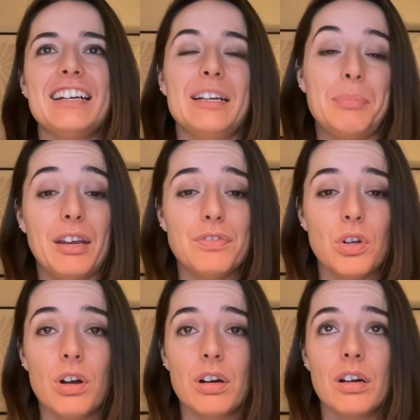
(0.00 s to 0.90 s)
painful
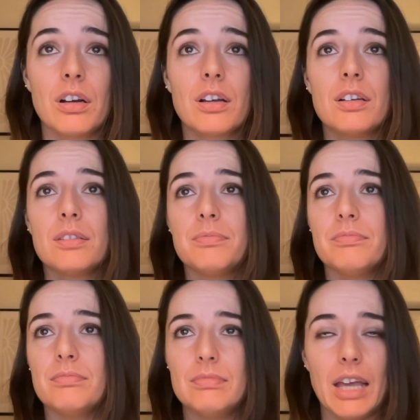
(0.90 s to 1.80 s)
arc,
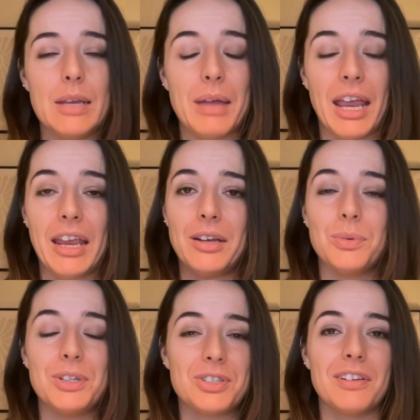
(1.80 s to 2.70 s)
night pain,
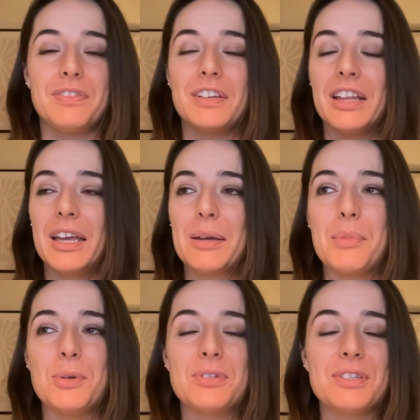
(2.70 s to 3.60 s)
which I feel like
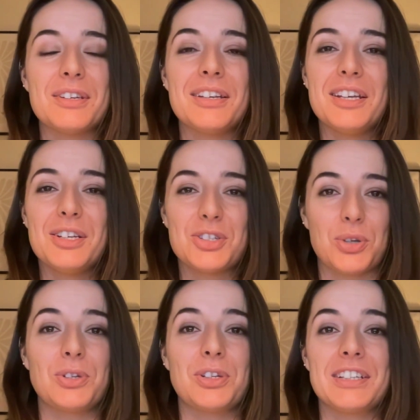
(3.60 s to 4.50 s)
most
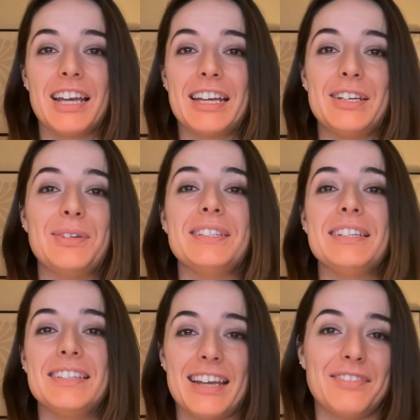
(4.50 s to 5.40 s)
shoulder
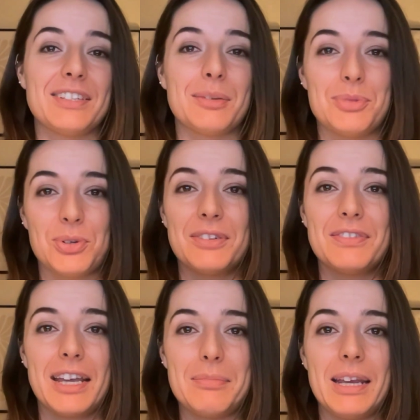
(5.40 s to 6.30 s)
diagnoses have some sort of
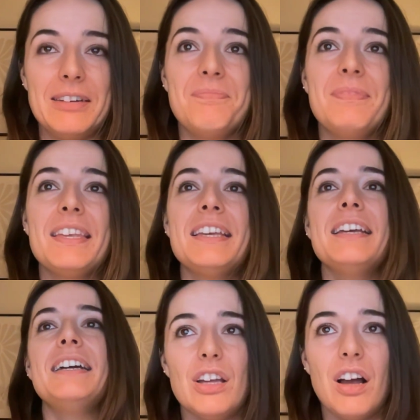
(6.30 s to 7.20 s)
night pain.
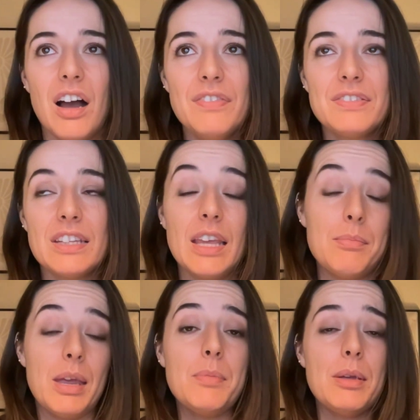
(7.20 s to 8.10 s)
Often they
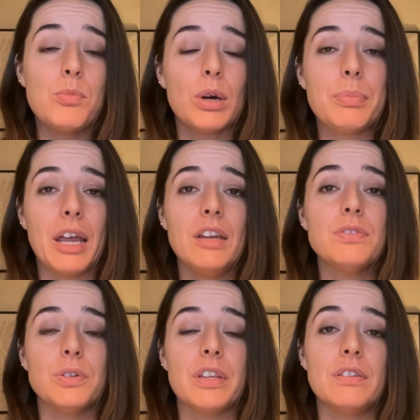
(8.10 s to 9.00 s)
may be more
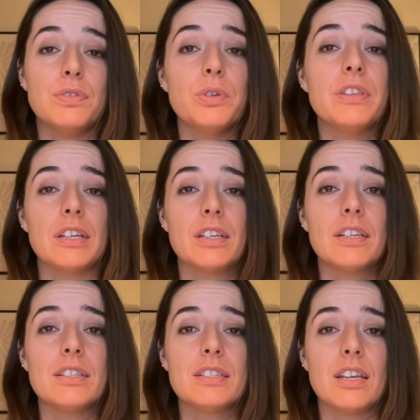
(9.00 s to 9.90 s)
painful than full
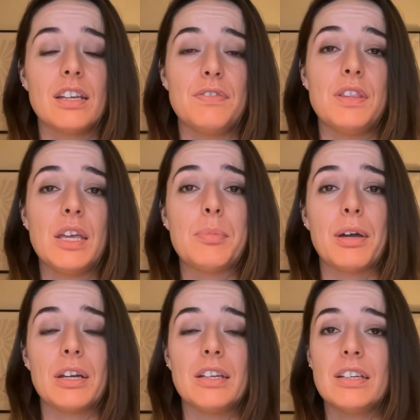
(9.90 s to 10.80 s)
thickness. And if you think about
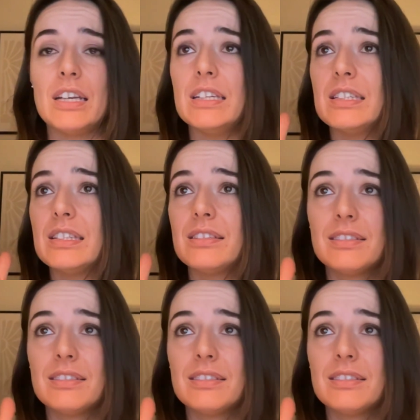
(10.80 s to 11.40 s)
it, it's